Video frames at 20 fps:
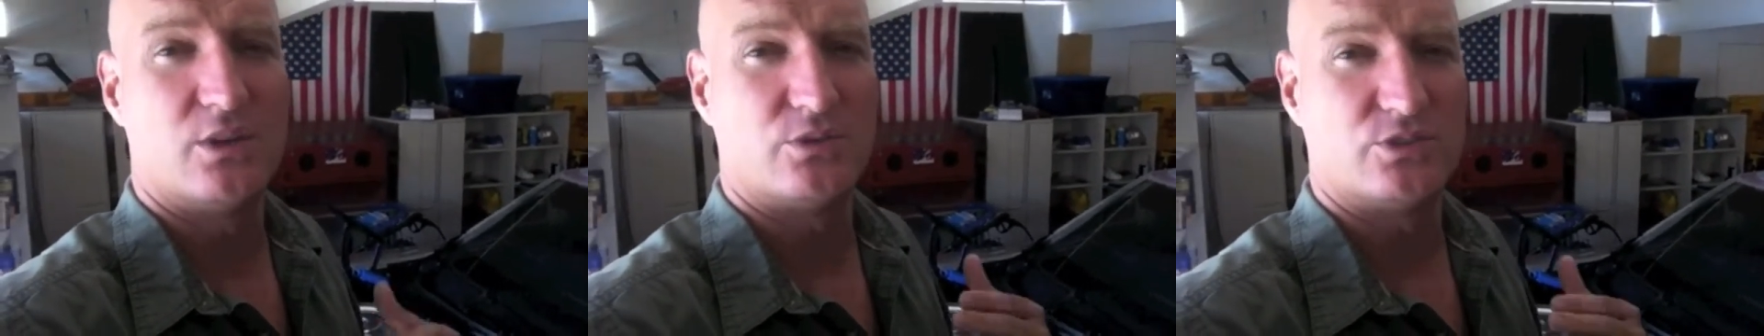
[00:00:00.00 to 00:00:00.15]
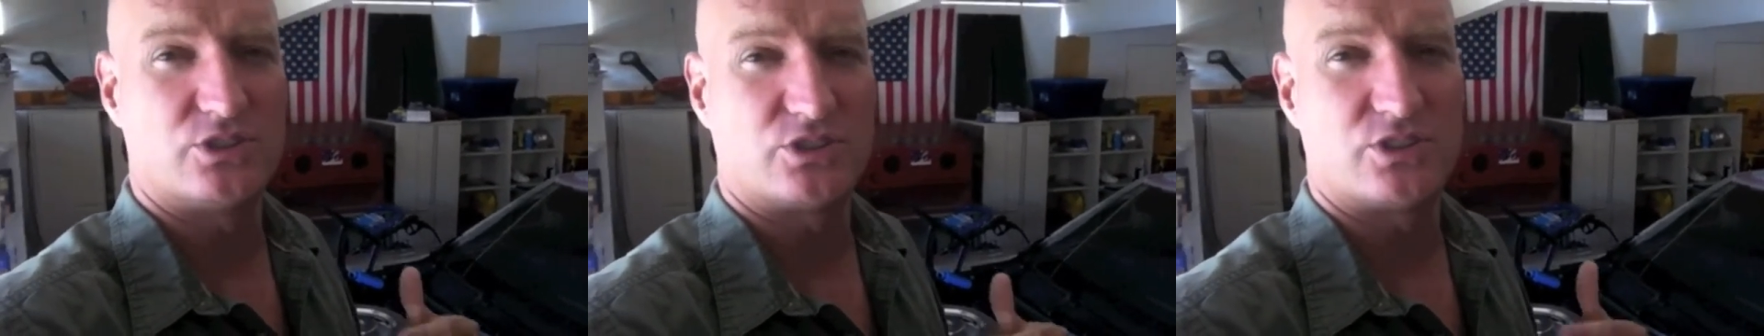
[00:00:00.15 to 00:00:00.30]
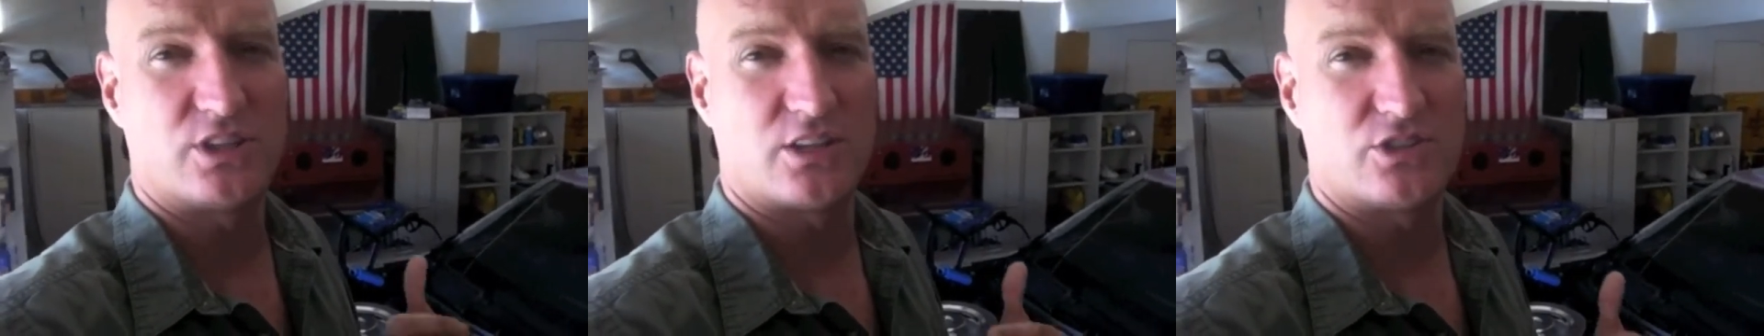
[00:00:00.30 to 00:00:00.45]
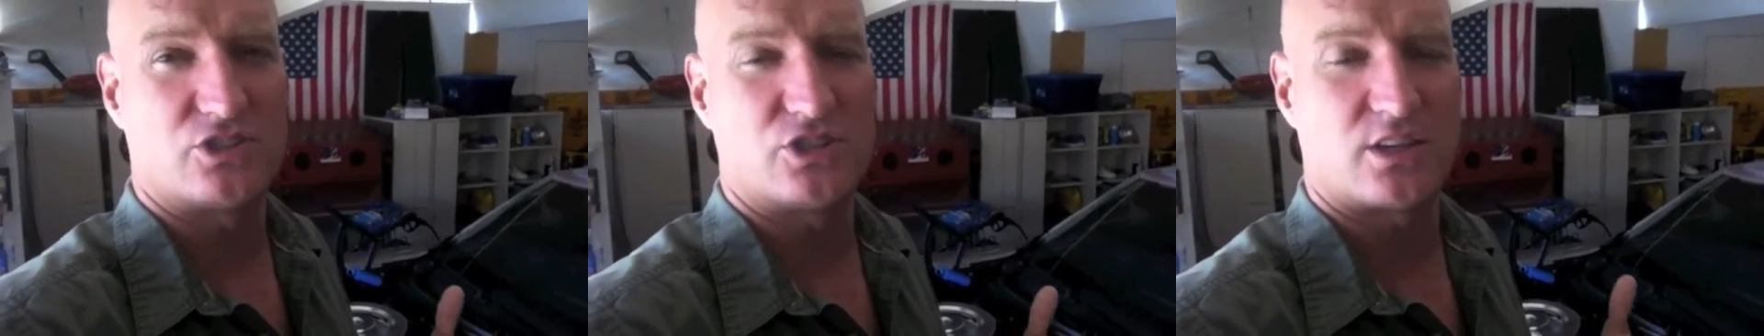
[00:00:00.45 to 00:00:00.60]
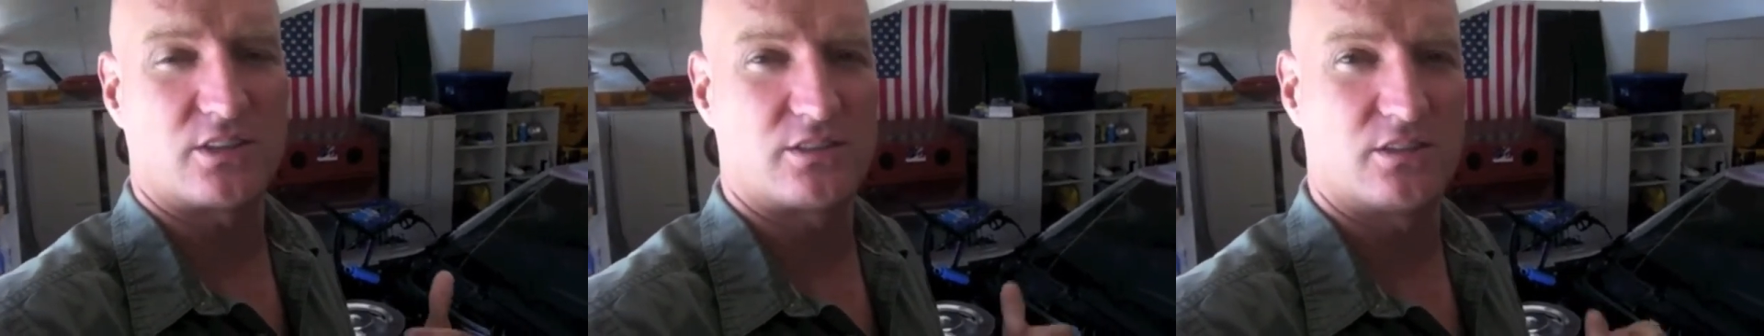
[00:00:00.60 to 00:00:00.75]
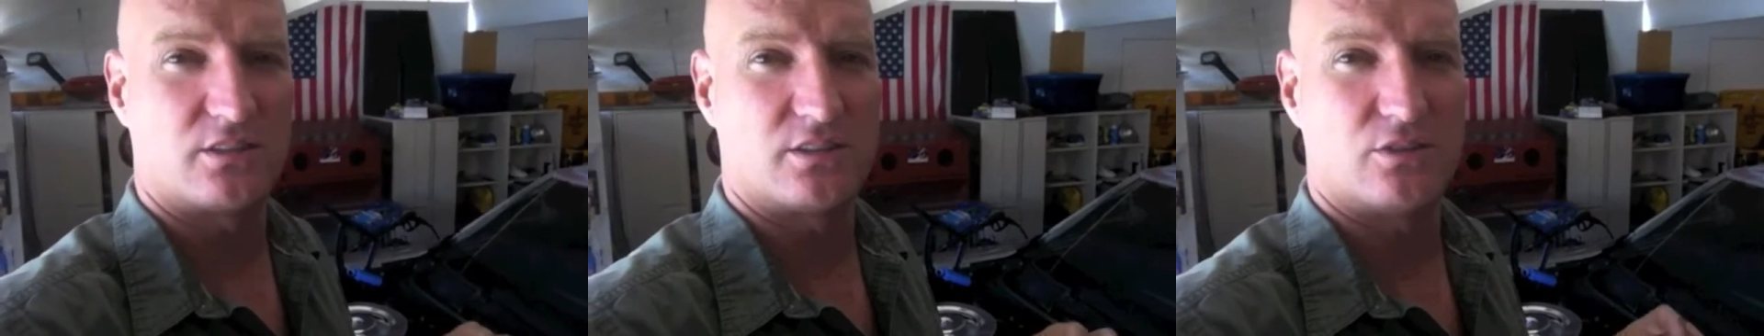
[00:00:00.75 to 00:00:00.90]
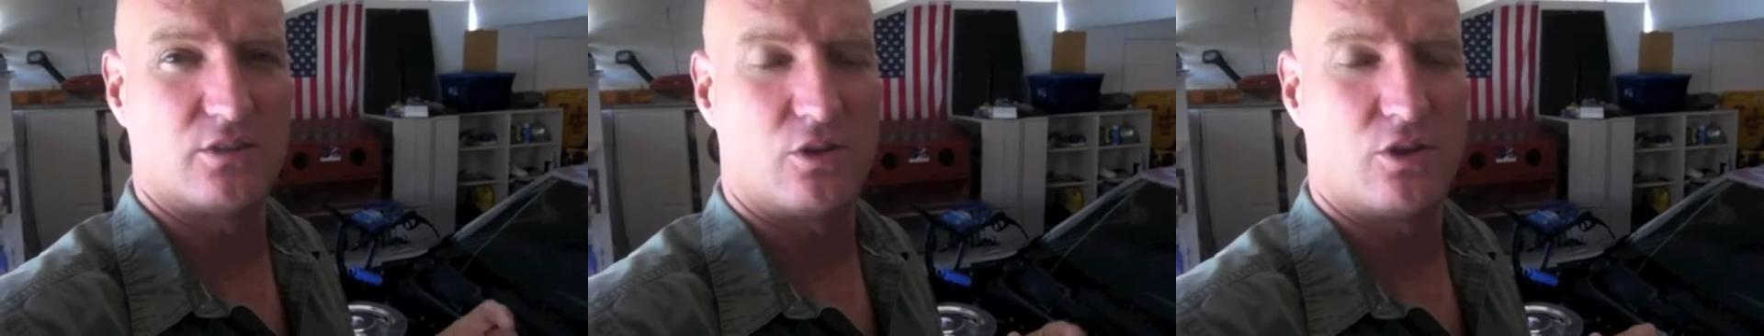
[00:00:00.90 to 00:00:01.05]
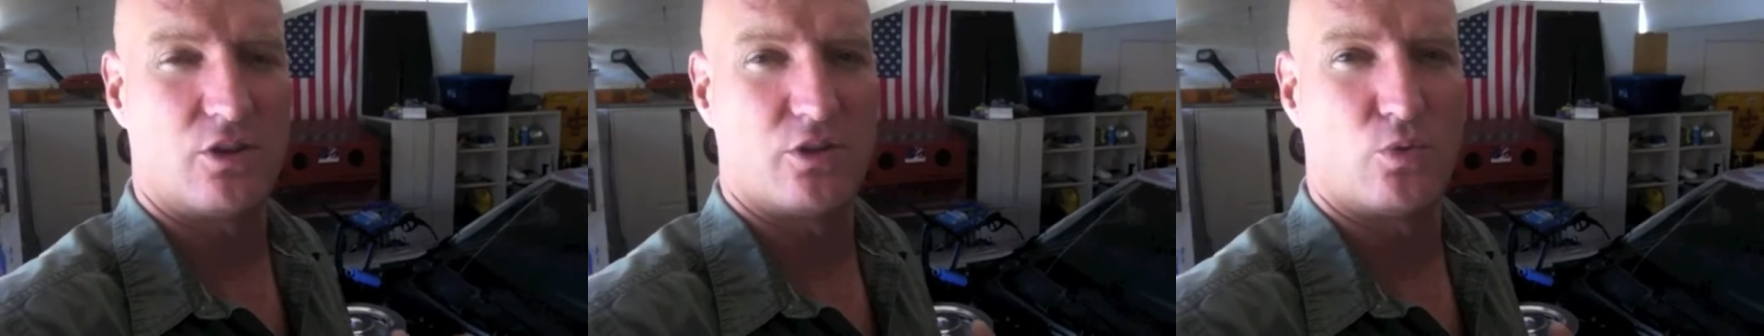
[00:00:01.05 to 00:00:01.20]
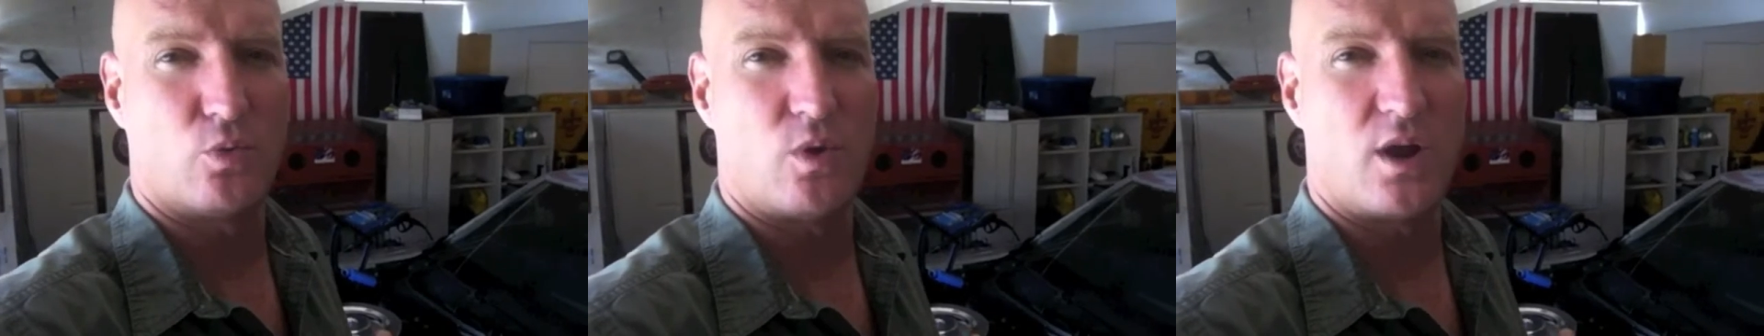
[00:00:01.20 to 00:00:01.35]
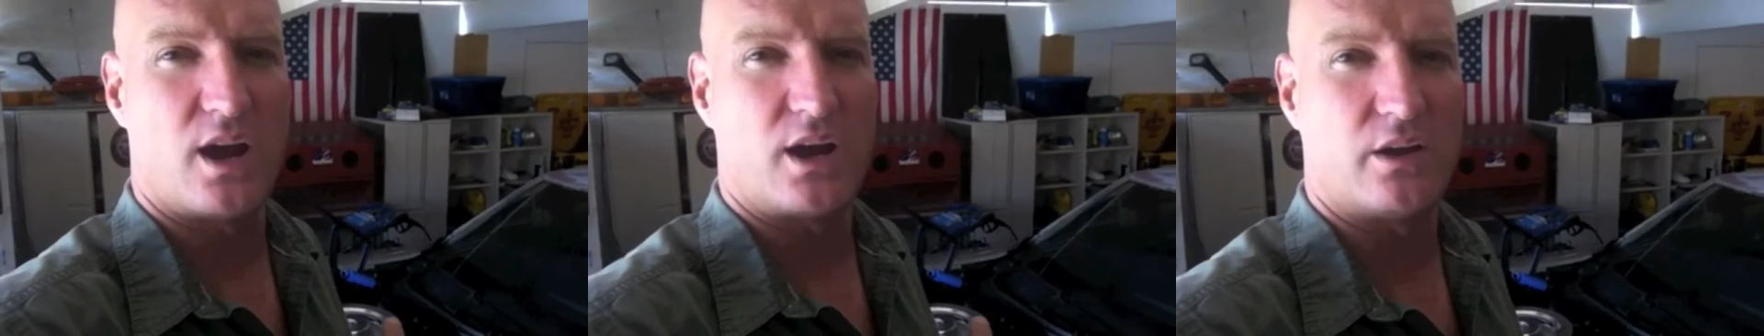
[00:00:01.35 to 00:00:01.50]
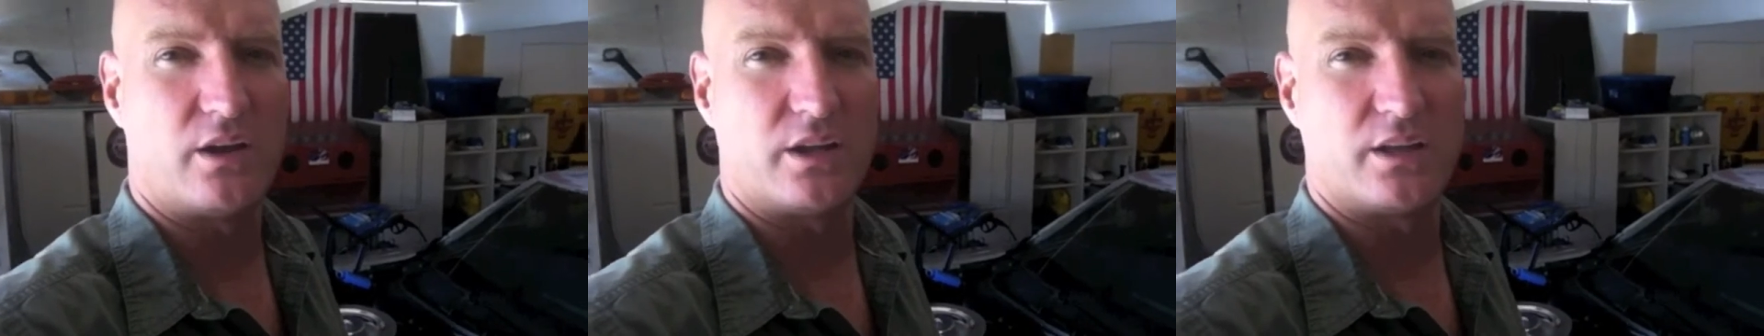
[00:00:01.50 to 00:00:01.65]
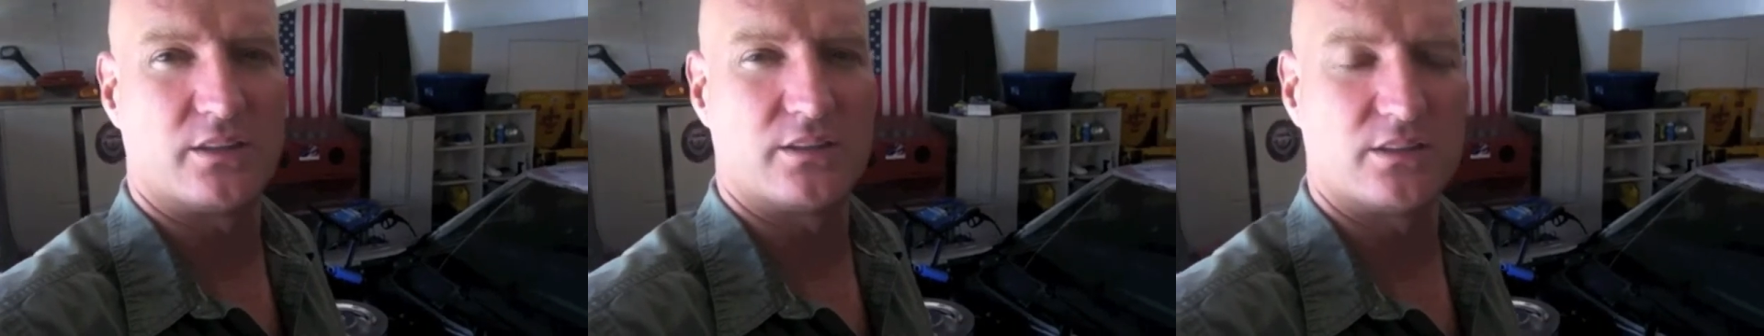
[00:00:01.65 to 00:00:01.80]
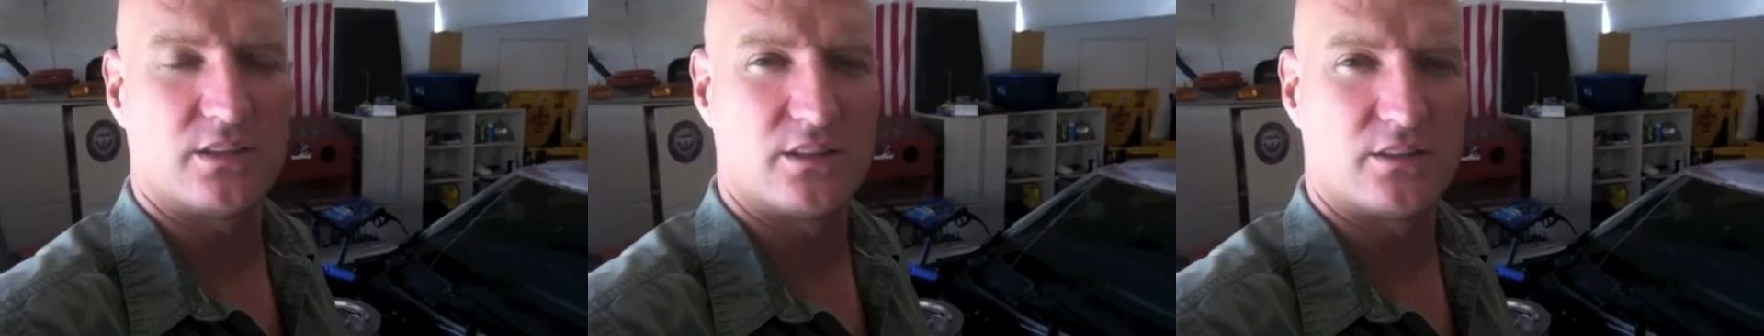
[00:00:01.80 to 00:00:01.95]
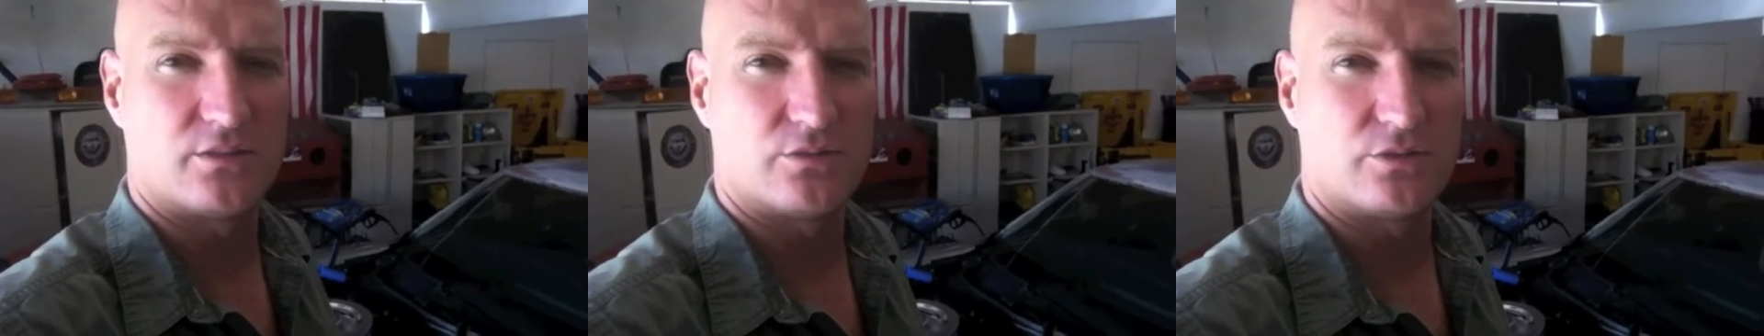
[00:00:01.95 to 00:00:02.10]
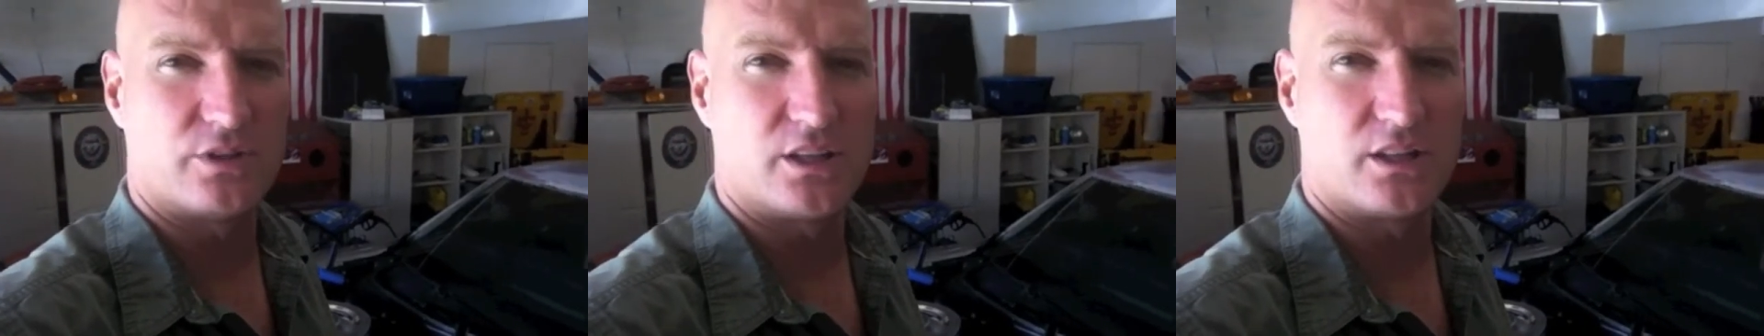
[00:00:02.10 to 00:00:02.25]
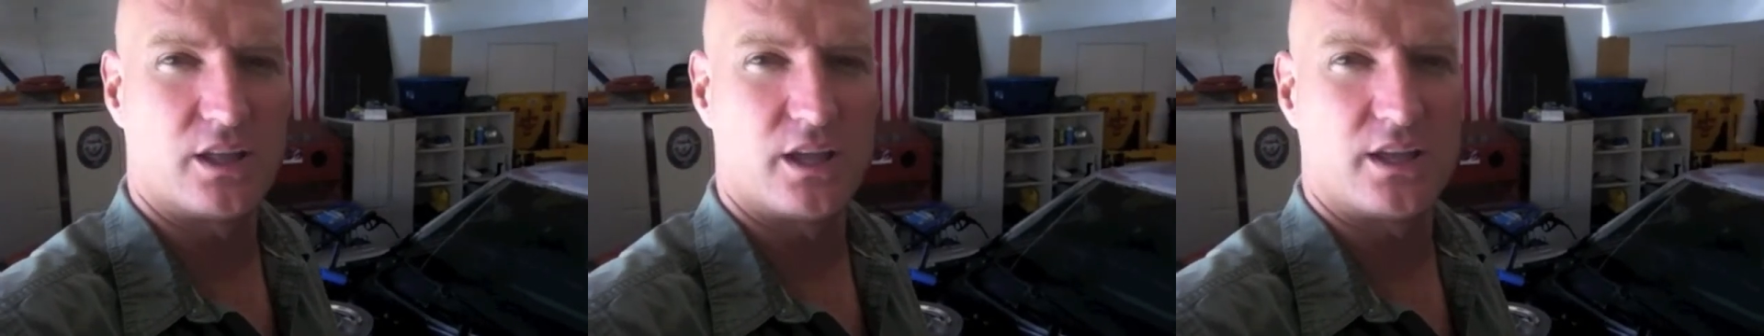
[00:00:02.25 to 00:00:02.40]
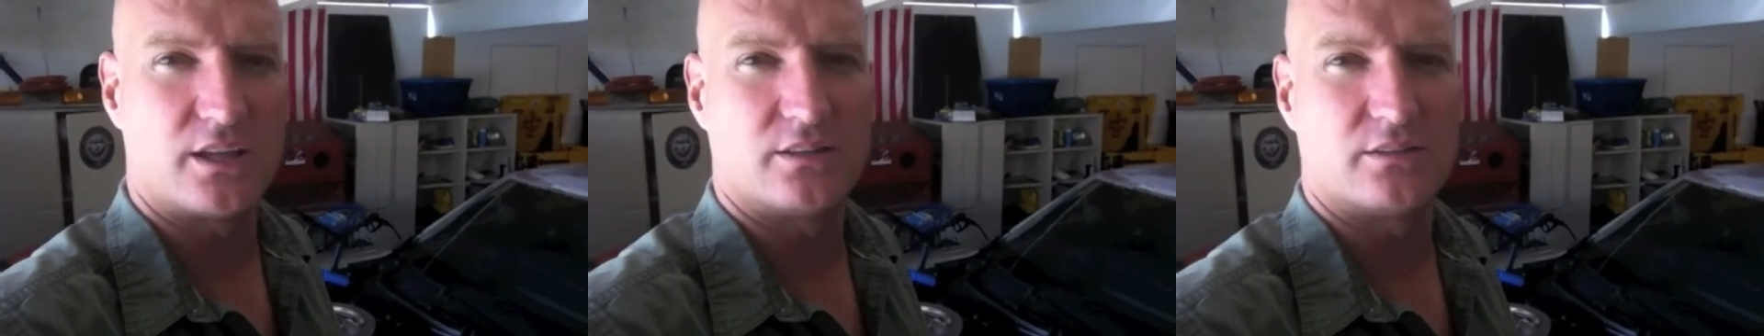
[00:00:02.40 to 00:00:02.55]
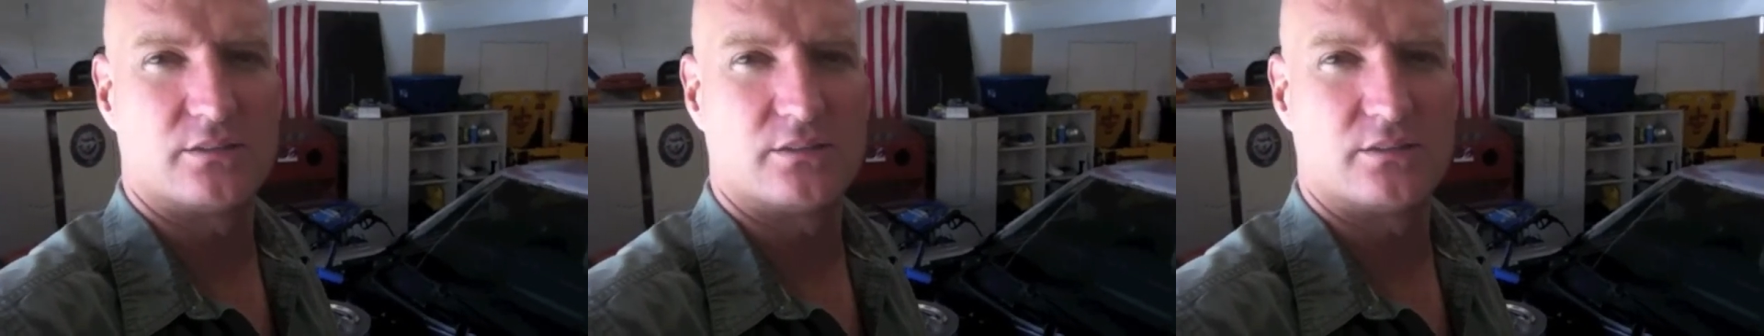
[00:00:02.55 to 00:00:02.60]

We just got to check all the wiring and the relay